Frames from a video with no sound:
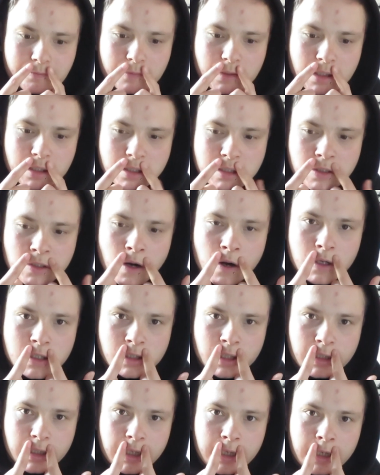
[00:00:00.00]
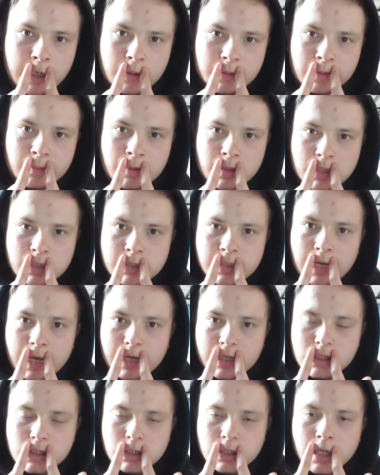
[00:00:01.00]
it starts like here on my
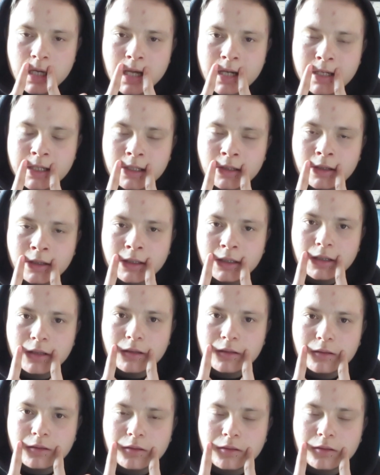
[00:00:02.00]
stash and it like